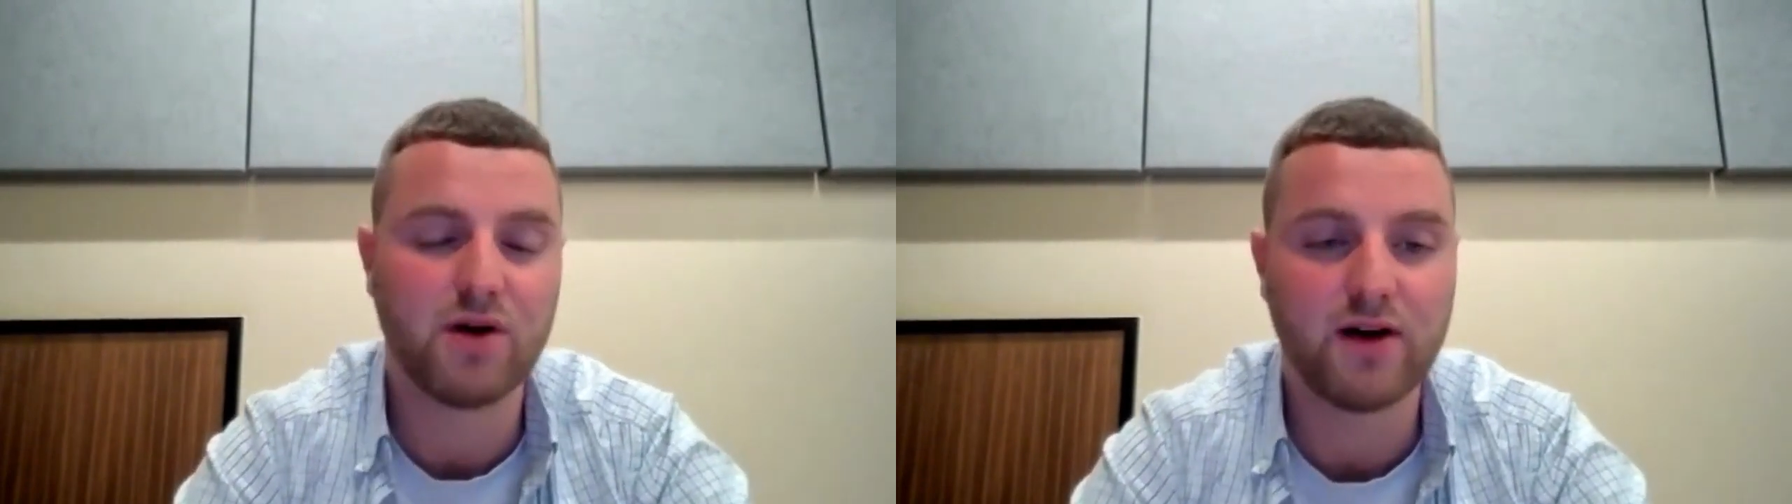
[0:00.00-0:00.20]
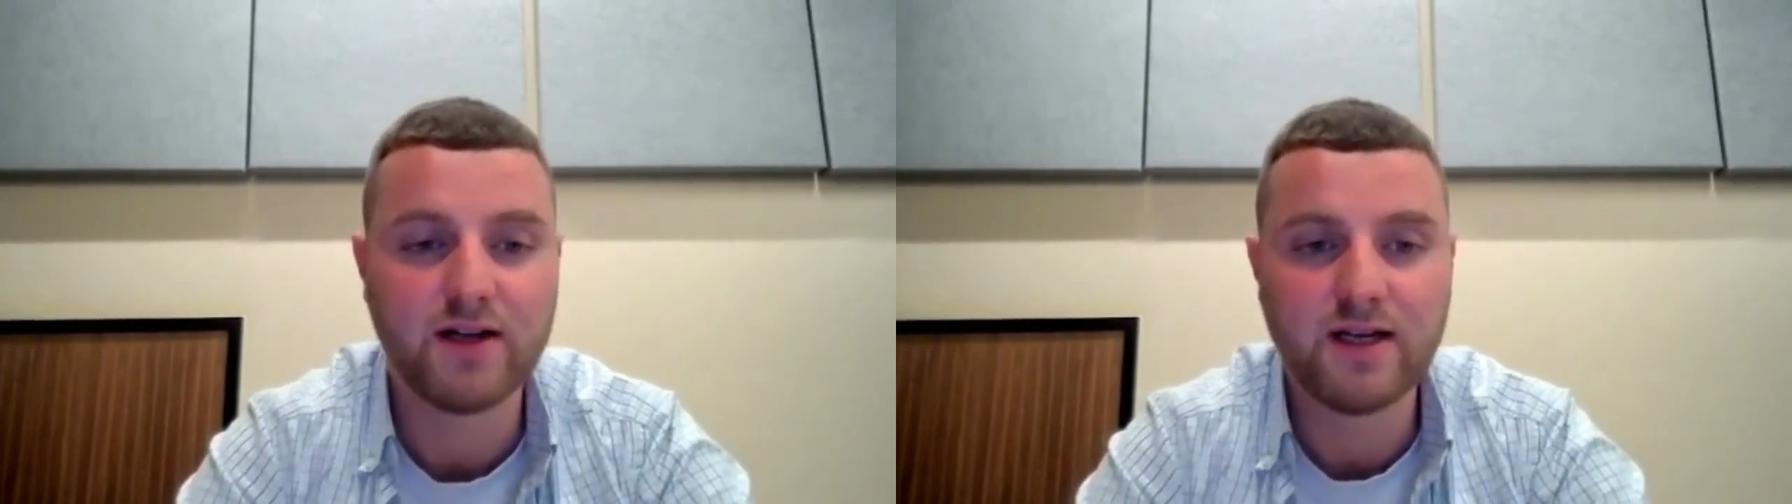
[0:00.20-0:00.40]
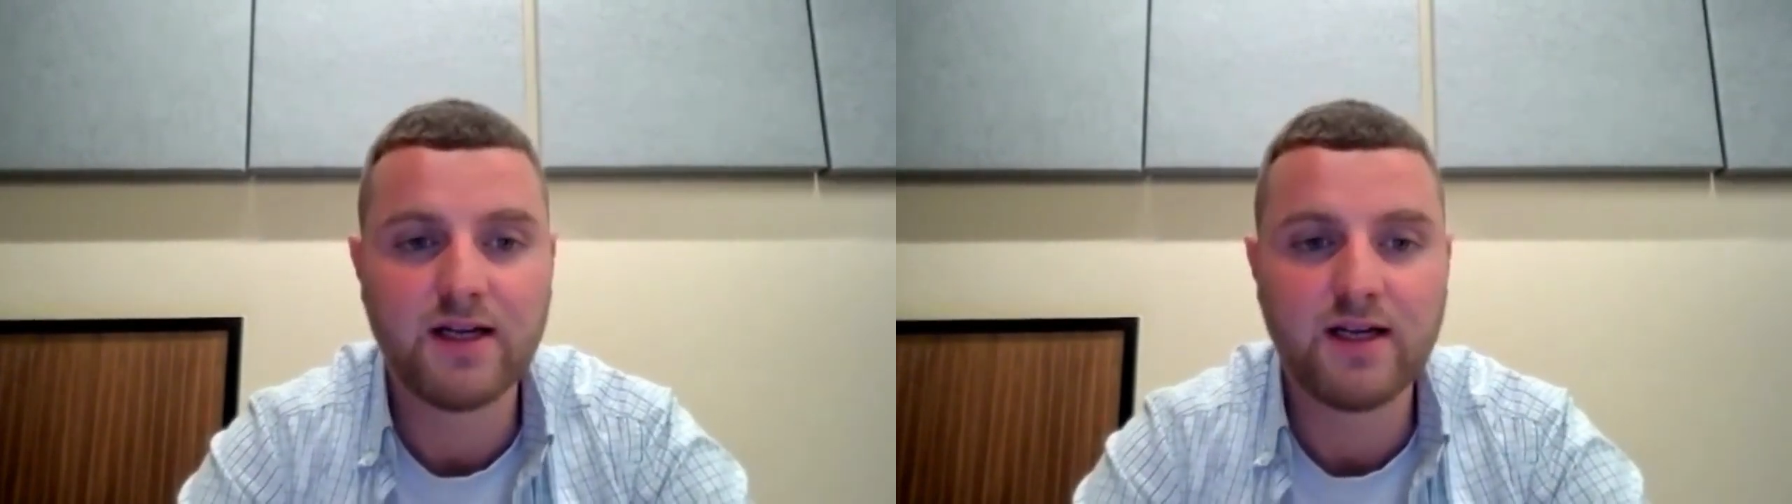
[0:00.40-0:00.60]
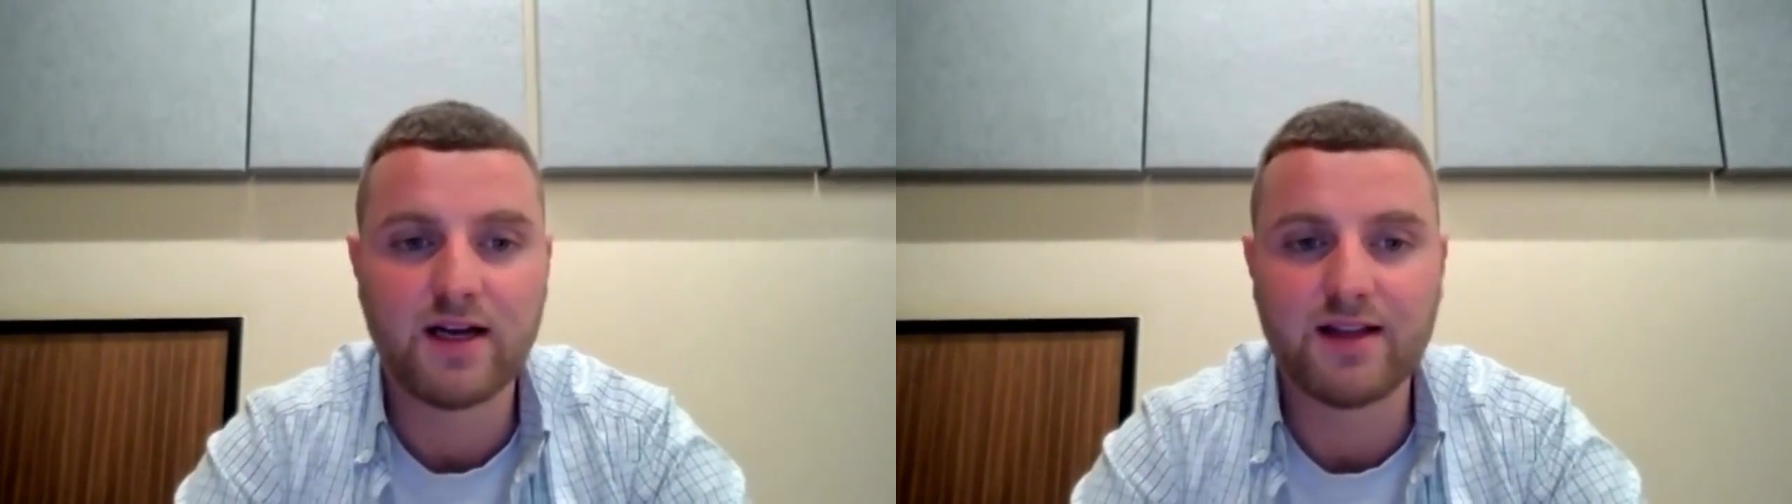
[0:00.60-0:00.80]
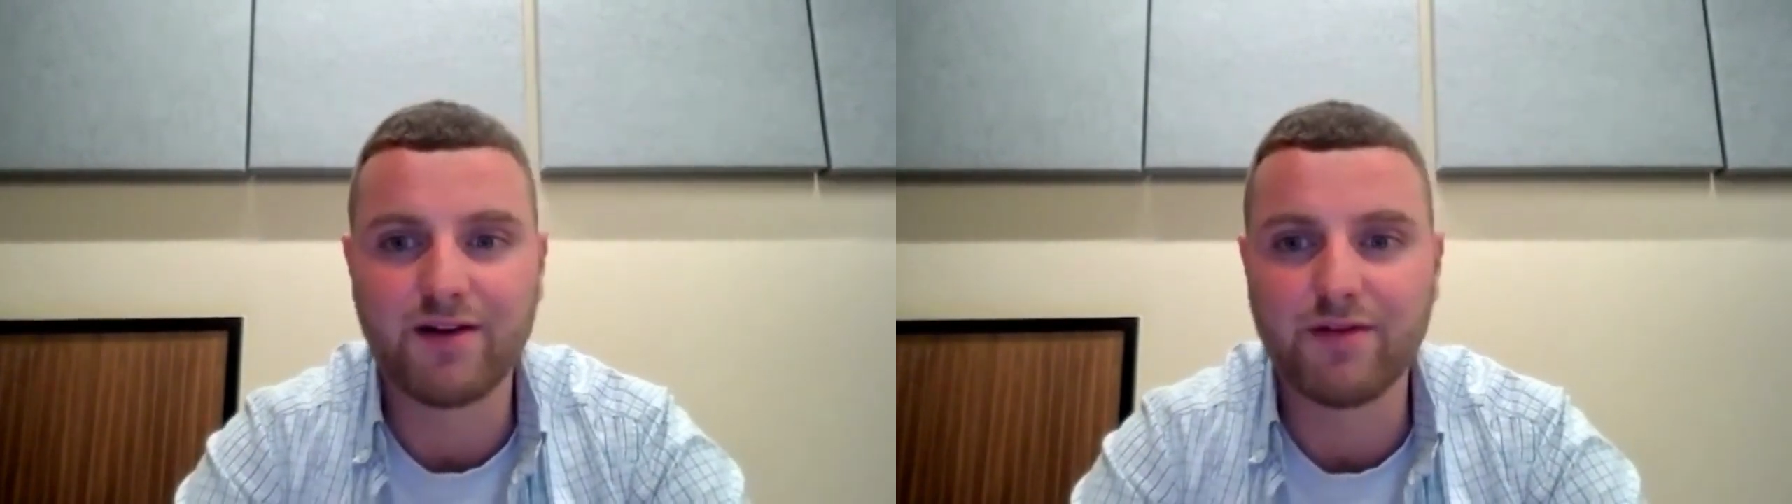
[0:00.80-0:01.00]
But
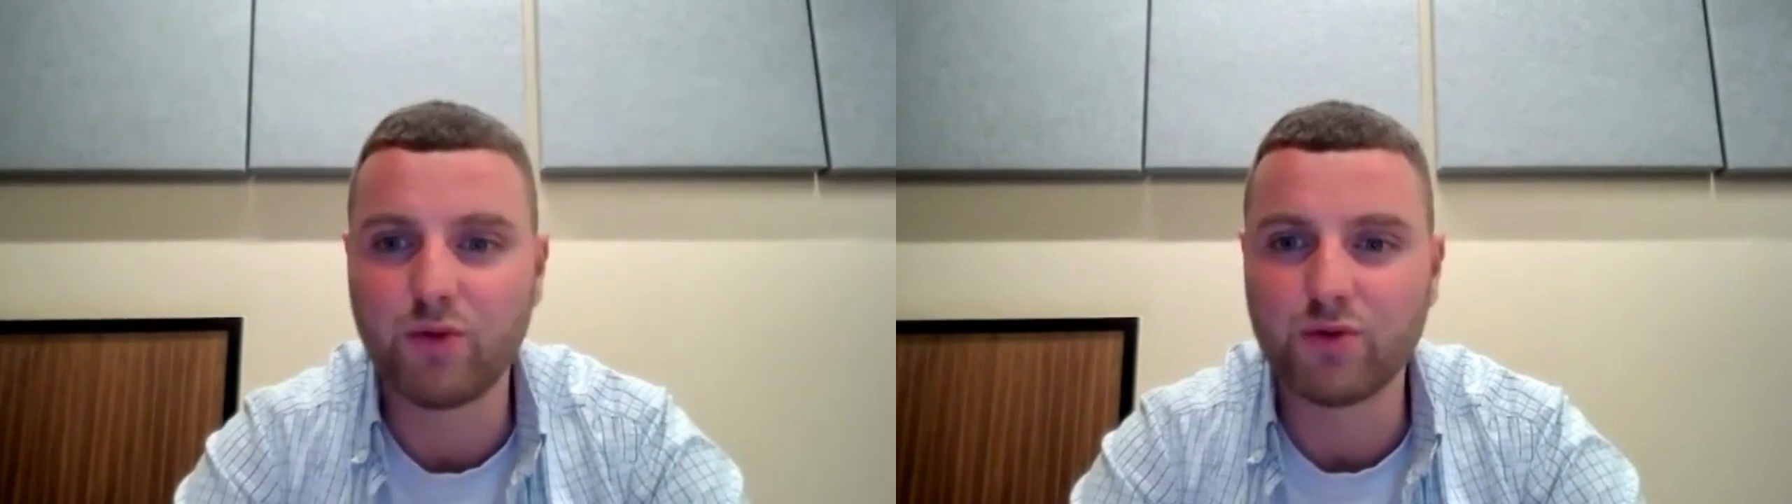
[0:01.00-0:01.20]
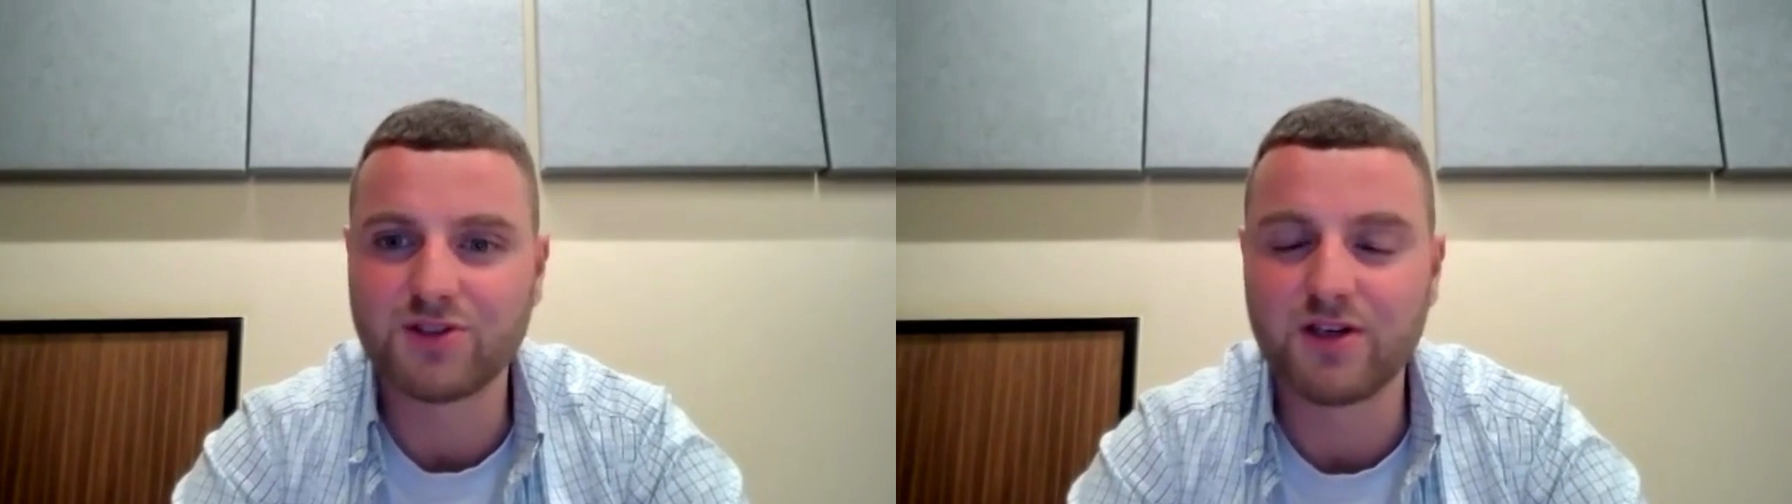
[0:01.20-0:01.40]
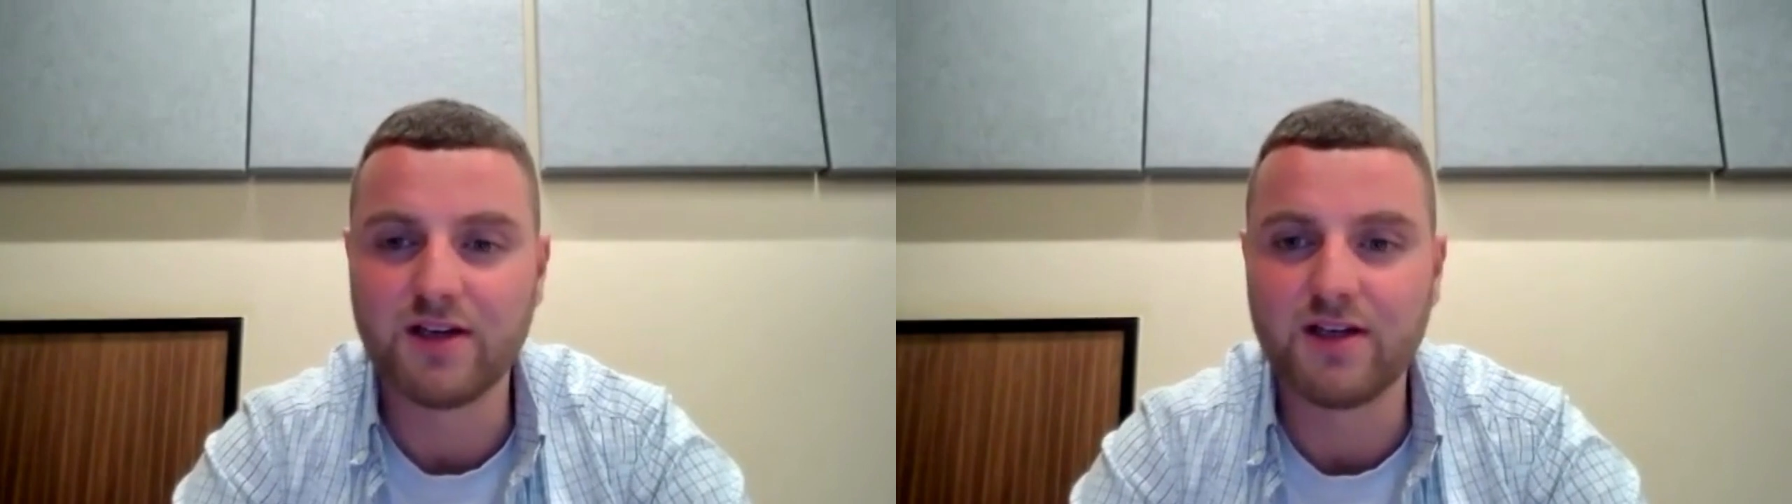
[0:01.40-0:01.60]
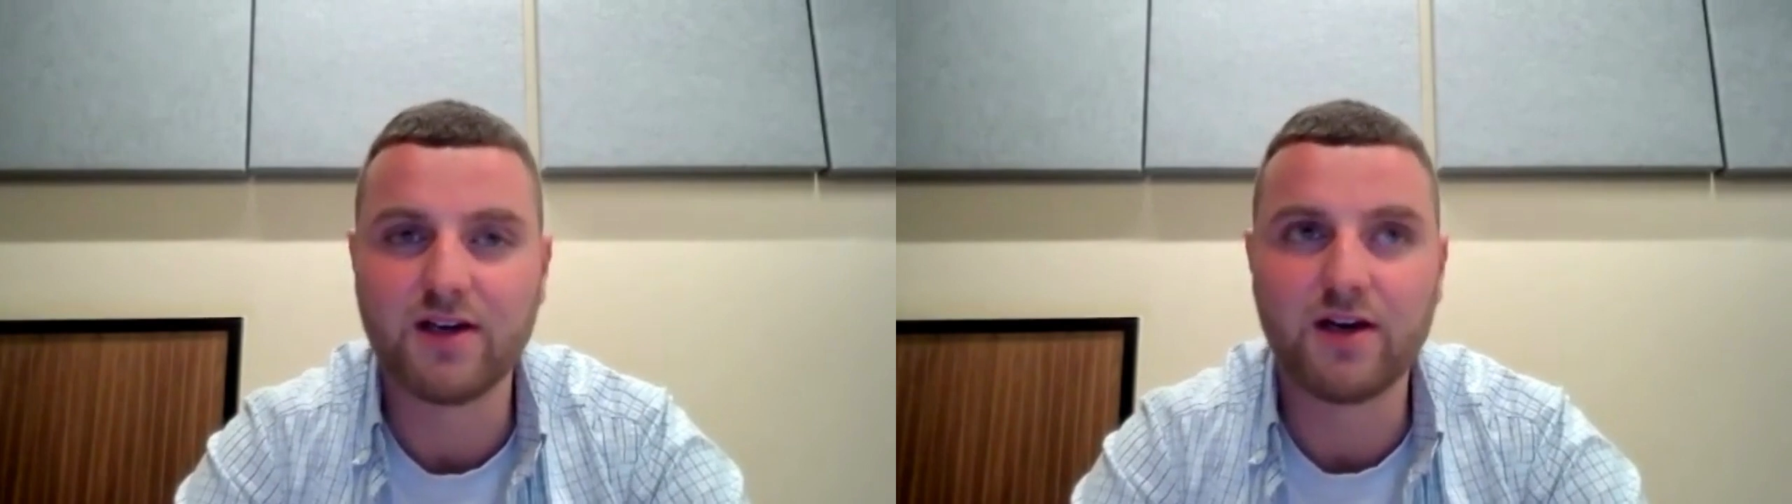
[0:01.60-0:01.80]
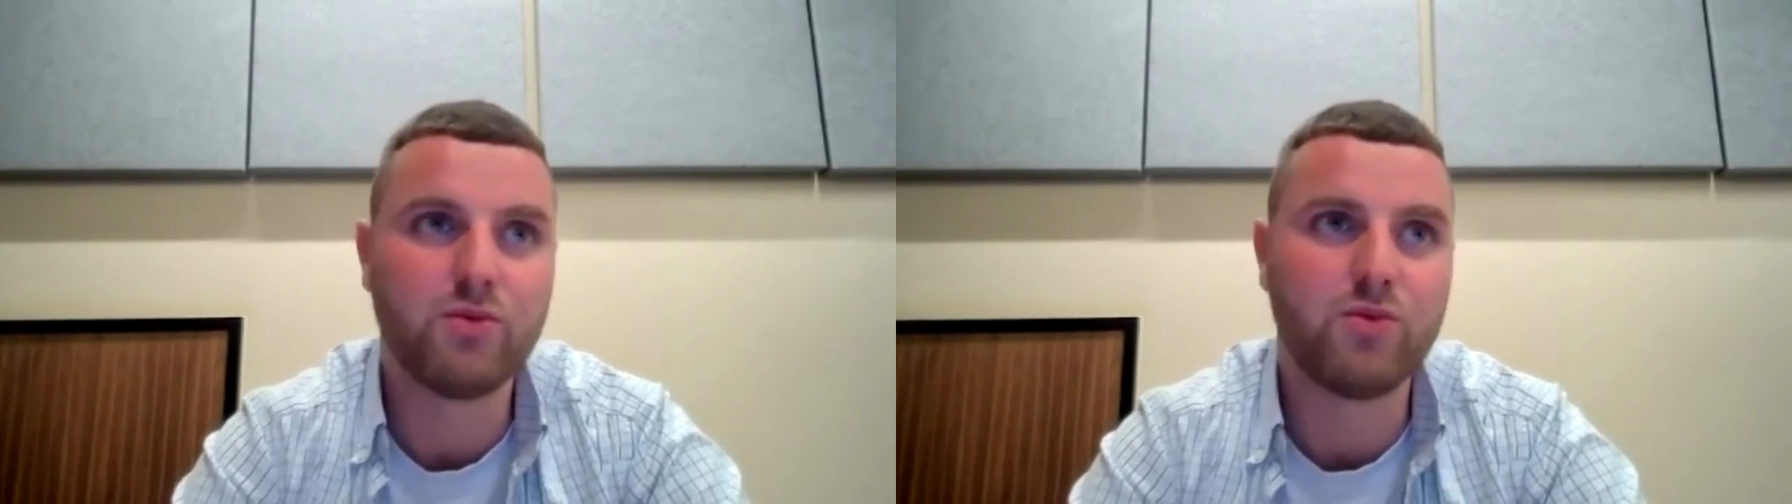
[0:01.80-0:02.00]
I think, unfortunately,
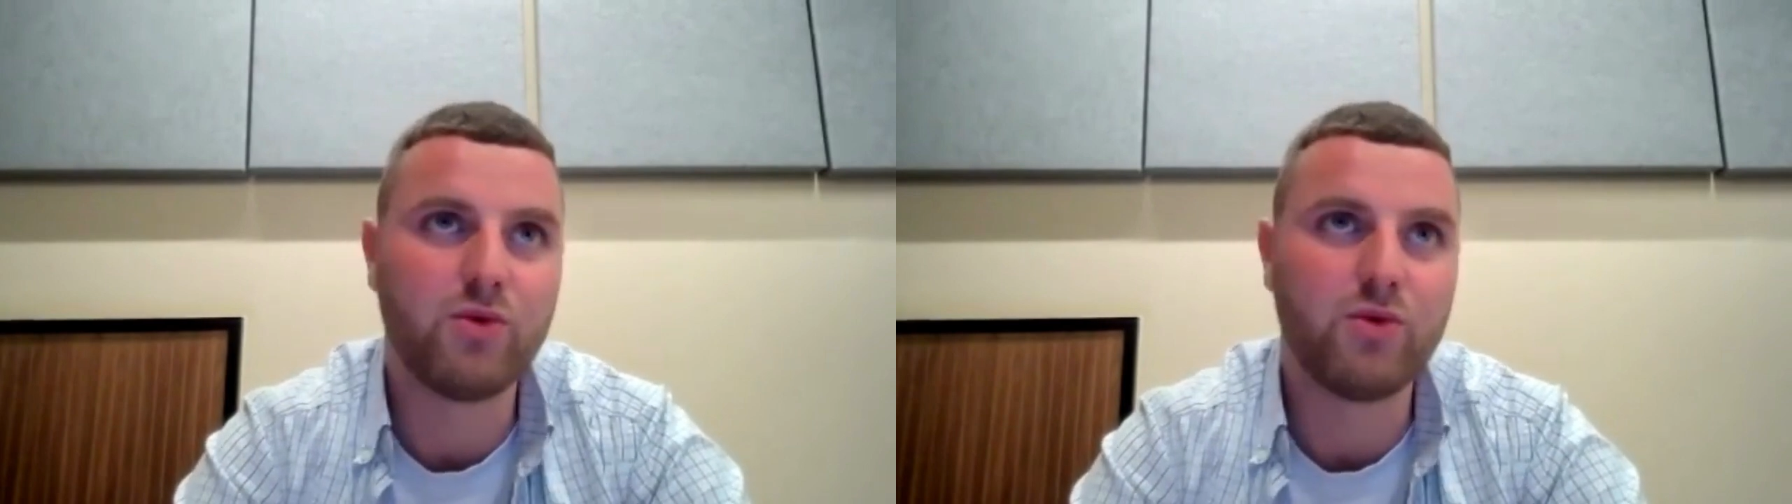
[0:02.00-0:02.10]
you know,